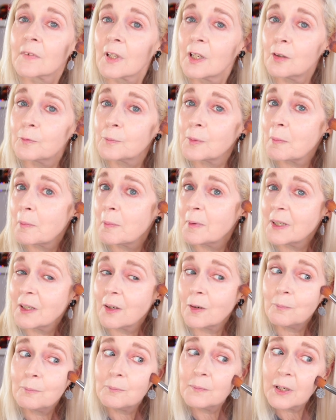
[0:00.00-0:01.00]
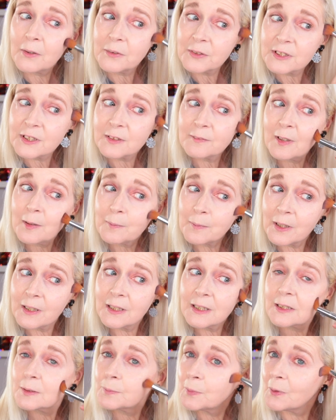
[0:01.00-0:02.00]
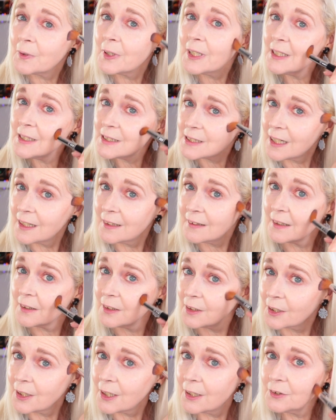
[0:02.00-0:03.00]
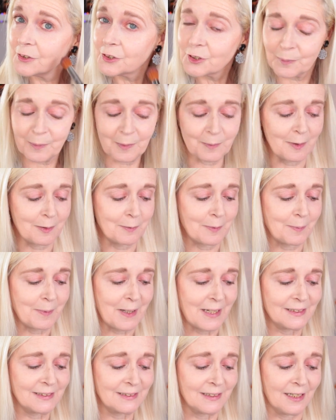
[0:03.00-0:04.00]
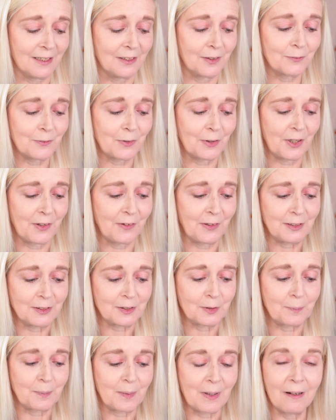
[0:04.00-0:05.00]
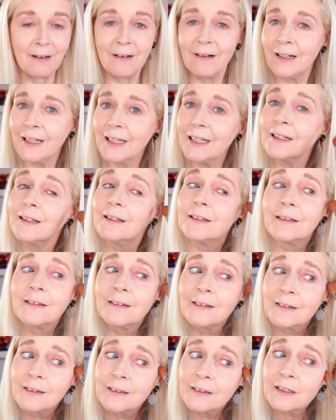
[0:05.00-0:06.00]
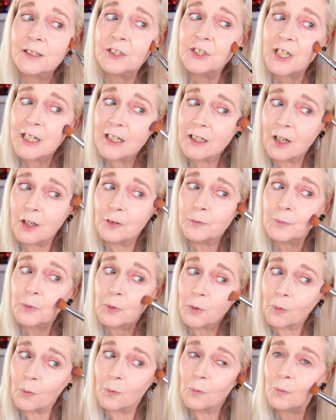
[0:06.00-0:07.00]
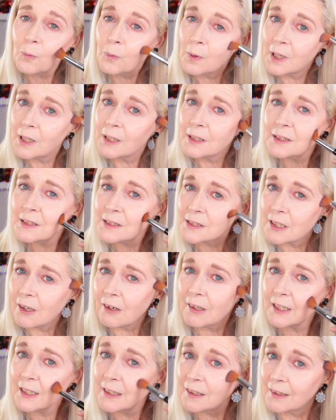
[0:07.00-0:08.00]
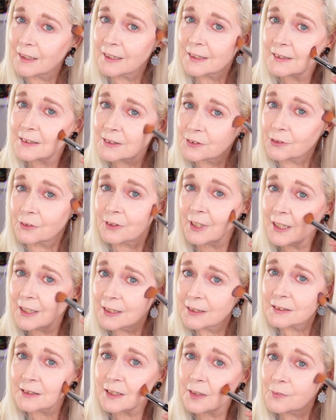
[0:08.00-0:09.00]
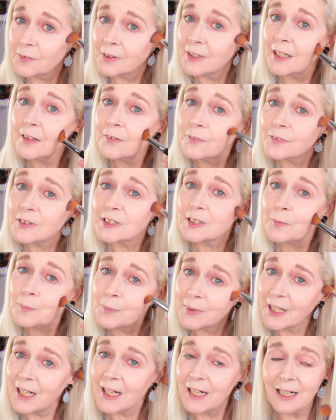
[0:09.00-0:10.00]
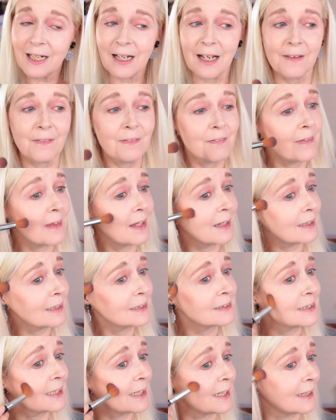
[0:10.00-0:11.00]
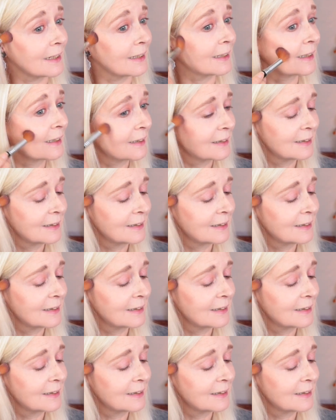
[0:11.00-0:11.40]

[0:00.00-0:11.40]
I've probably got most of it by this point, and then I go shopping with my bestie and I've got nothing to buy. This year I've bought one tiny like stocking stuffer gift for somebody, and that is it.